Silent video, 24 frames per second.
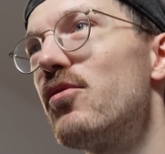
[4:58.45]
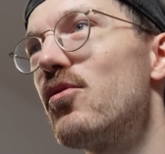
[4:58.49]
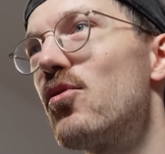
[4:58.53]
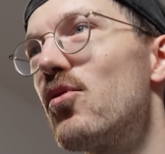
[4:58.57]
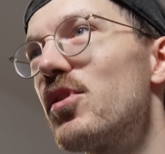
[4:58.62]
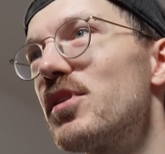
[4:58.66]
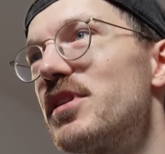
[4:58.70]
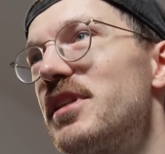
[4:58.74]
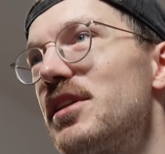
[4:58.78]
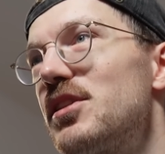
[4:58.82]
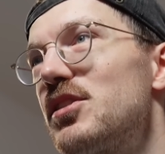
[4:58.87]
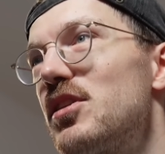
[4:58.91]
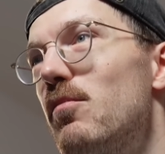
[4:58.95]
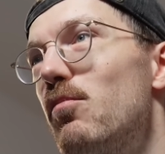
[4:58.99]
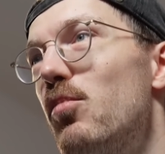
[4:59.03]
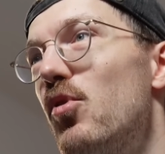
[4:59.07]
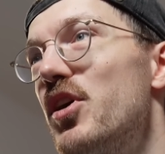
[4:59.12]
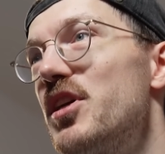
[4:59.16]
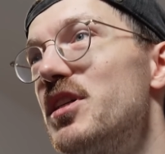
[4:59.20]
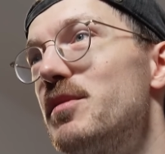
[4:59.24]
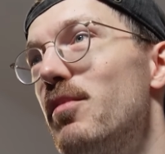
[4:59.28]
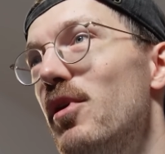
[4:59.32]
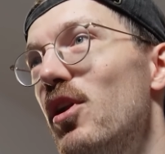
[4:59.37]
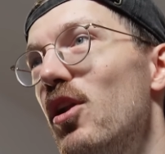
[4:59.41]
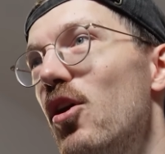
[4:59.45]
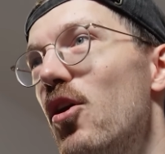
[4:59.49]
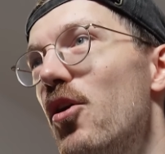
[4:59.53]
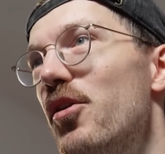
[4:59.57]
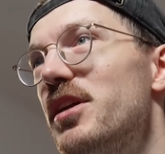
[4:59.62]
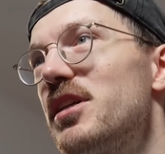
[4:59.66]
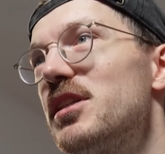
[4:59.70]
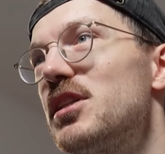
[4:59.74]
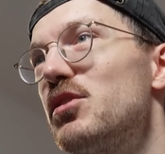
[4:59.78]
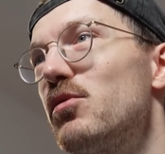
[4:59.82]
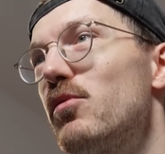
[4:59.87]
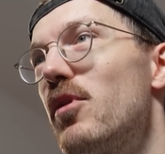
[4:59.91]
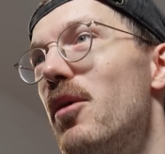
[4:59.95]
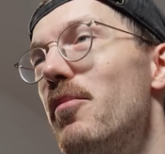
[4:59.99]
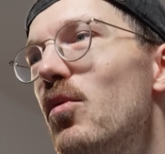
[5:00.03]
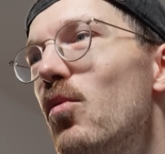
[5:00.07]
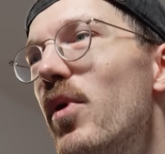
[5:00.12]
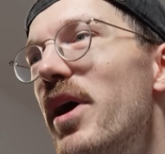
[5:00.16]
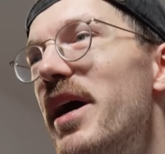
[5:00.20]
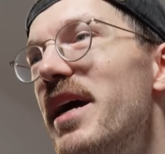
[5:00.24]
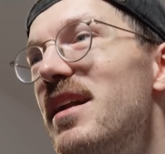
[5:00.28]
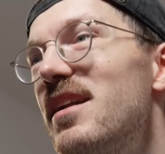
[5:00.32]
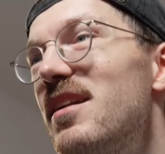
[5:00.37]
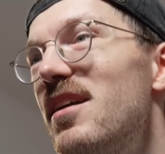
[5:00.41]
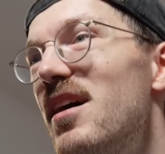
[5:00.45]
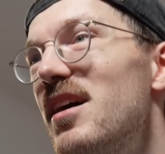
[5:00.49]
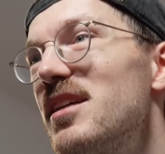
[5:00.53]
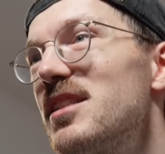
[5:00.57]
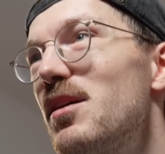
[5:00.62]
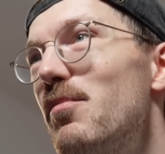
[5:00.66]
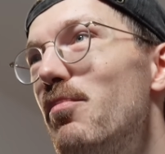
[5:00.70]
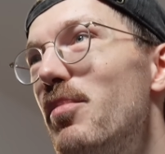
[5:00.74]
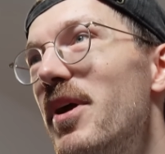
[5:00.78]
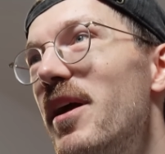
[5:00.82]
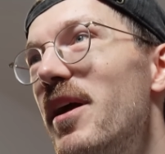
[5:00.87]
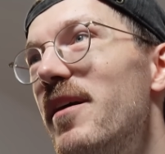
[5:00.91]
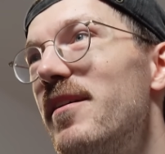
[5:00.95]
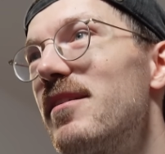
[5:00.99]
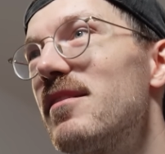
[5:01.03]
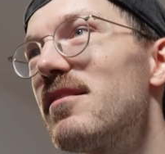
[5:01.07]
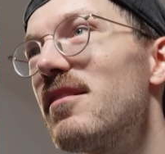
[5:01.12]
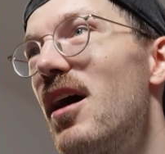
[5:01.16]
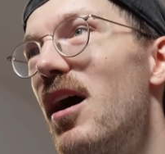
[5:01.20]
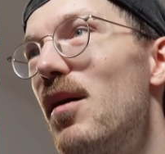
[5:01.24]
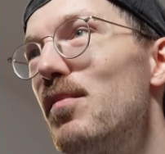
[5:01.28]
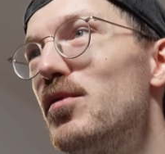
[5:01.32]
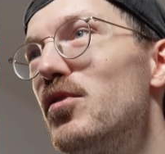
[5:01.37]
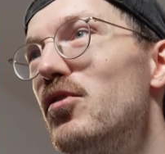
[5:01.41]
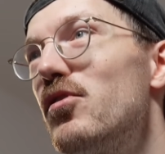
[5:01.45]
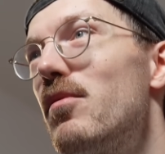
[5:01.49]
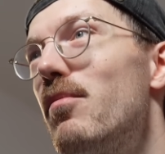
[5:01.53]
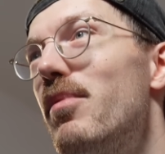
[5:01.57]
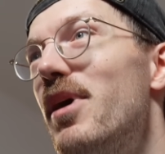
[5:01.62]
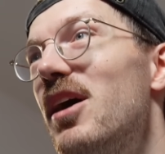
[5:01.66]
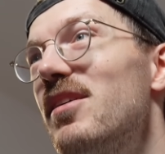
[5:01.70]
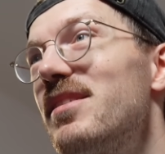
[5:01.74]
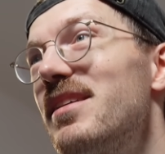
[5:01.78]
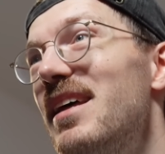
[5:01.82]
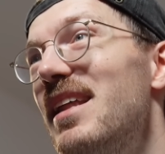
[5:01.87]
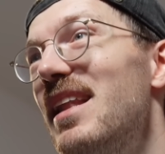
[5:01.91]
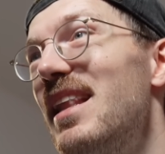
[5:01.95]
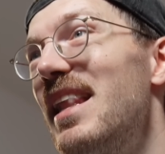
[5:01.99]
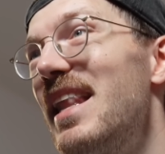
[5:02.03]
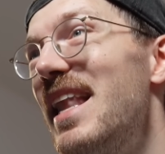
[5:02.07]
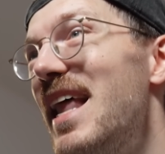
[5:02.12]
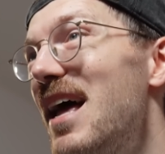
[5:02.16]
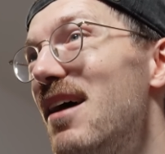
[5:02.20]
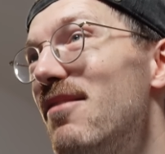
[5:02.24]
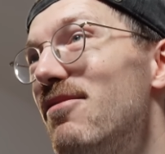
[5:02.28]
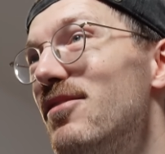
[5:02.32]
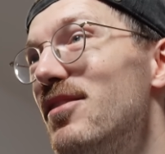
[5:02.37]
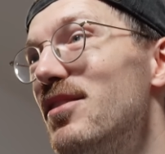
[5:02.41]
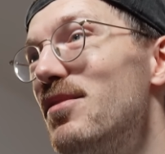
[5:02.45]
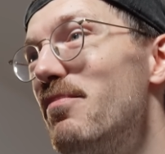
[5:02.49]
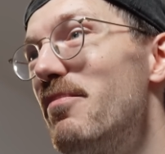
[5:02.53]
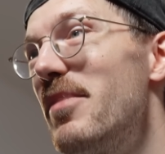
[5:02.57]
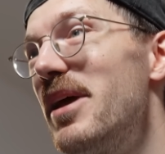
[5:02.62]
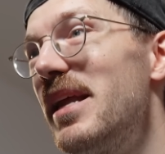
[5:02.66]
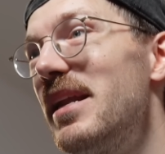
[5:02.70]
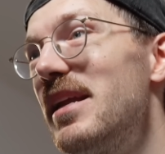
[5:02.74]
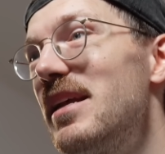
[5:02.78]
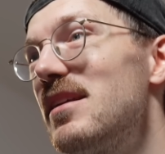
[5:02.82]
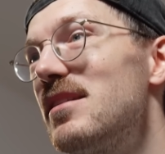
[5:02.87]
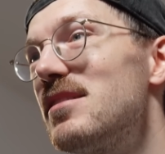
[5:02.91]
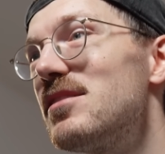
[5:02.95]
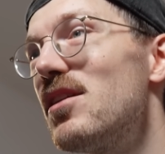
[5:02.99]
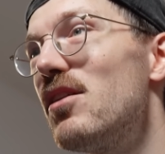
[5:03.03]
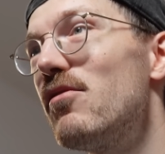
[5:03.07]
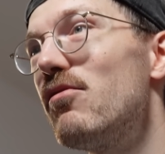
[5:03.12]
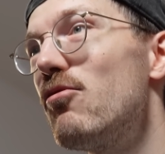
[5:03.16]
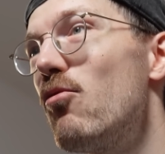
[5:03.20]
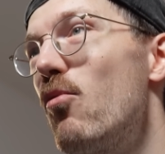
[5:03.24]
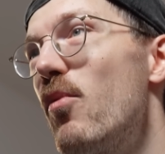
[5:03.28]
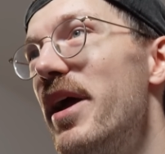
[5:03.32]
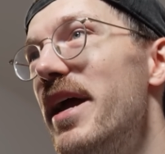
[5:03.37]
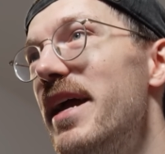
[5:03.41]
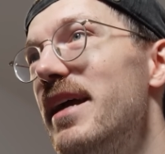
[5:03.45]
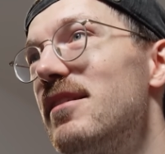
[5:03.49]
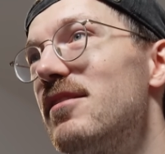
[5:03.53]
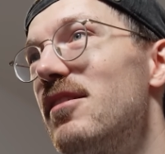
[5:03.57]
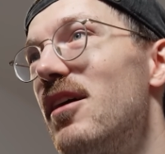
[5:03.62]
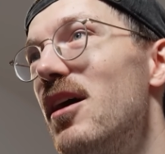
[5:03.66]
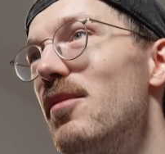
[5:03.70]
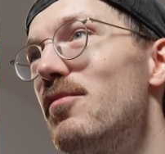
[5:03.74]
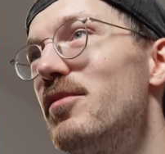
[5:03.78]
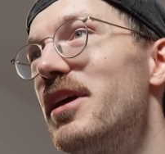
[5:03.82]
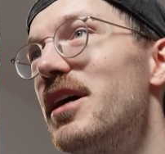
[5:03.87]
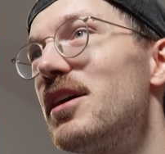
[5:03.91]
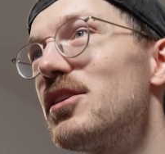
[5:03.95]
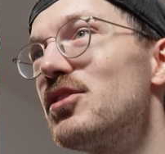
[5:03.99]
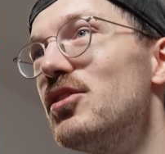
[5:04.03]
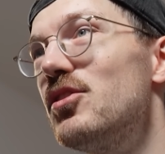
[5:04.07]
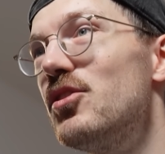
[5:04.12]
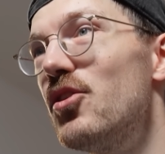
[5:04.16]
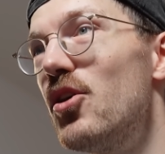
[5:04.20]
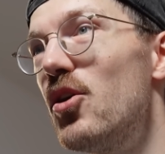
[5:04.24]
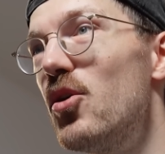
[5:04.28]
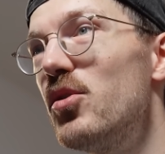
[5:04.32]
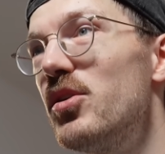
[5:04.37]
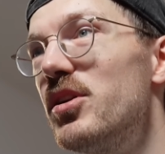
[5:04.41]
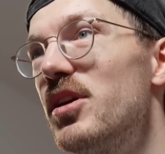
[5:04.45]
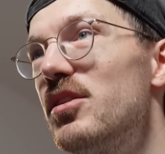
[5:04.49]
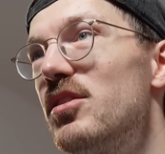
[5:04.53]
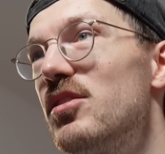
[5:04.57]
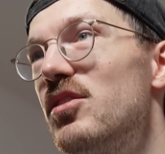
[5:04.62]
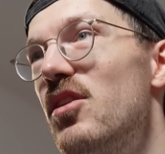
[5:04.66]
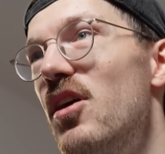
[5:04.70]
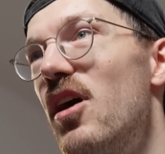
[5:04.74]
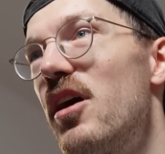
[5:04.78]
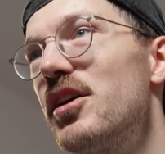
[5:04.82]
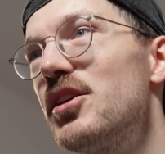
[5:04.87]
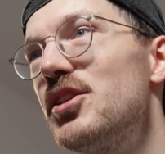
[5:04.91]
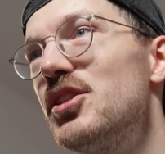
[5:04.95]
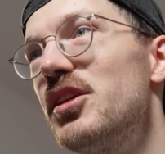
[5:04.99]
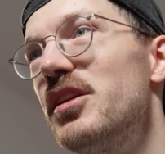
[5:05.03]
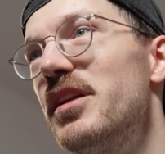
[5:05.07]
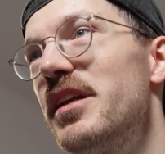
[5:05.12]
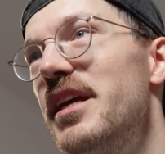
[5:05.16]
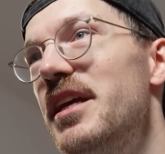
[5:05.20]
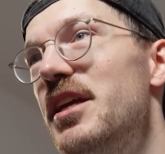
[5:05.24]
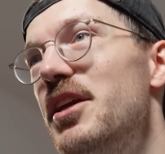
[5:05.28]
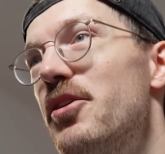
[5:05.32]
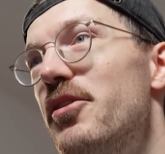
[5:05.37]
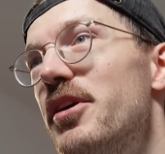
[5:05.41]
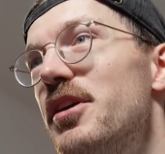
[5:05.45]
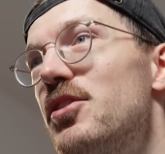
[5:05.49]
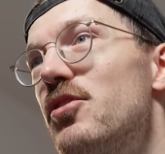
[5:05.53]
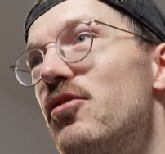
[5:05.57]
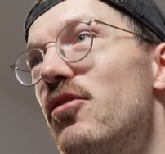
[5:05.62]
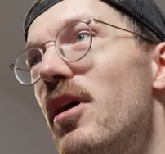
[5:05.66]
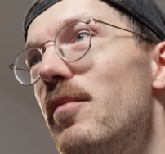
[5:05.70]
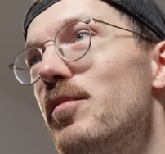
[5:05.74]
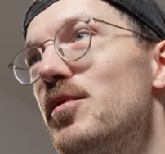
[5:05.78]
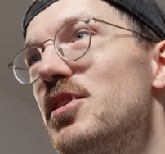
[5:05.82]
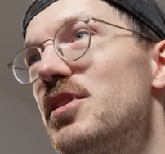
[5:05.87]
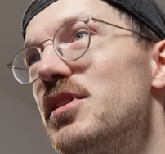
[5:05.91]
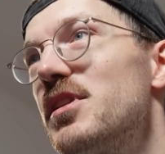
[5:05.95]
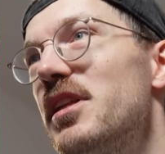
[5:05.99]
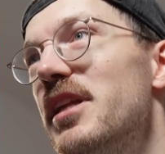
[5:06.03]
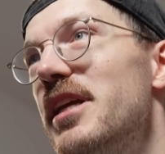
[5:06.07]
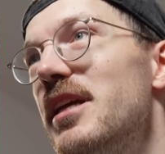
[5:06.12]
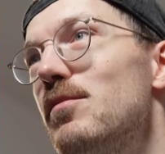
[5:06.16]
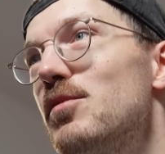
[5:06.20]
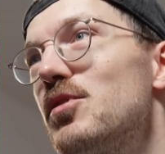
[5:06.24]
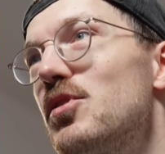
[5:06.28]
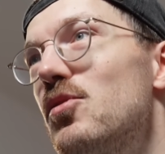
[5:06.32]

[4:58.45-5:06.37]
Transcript: Of course, there's some points below this as well, where it does appear that up to about 11 minutes of awake time, there's no deduction in your interruption sleep